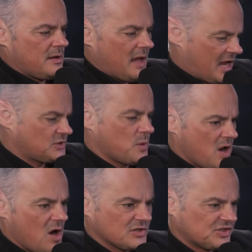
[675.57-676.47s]
as we
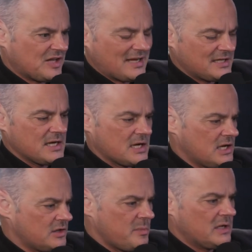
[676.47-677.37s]
are static
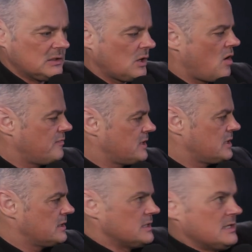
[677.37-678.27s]
in the middle of
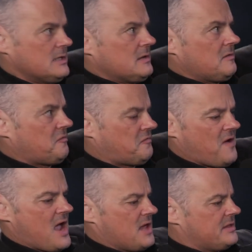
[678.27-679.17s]
a
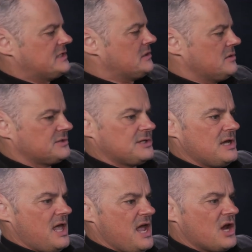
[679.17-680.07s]
fair, this looks
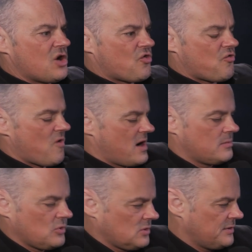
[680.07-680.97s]

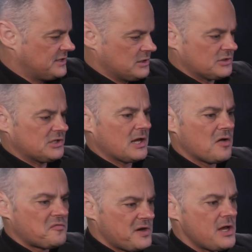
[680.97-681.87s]
incredible. This looks like a
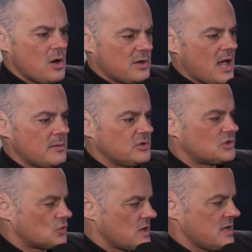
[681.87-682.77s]
video gamer's
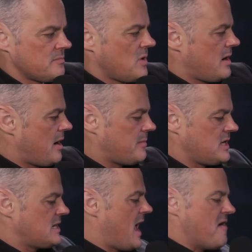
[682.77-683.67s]
dream. I
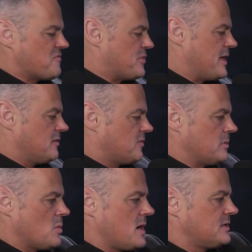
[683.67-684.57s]
mean, everything from
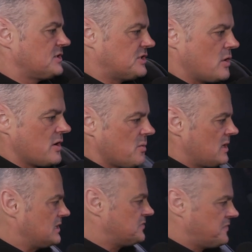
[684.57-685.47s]
the way the steering
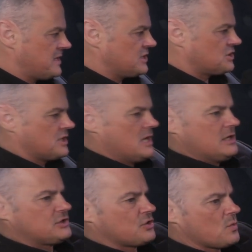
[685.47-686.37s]
wheel is finished
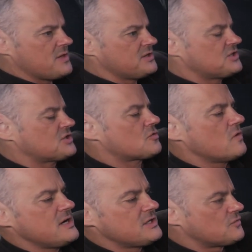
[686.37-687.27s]
to the way this
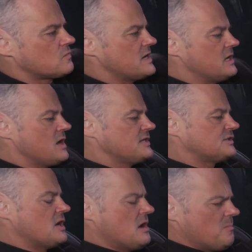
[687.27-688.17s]
screen is
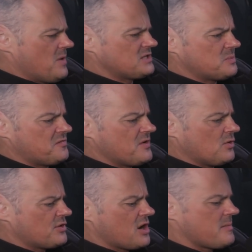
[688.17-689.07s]
realized makes me
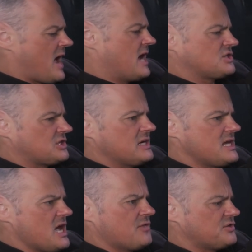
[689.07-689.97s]
feel that I'm
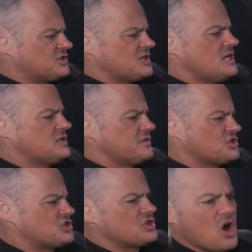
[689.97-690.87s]
actually at the seat of a
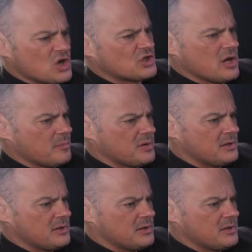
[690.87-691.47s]
starship.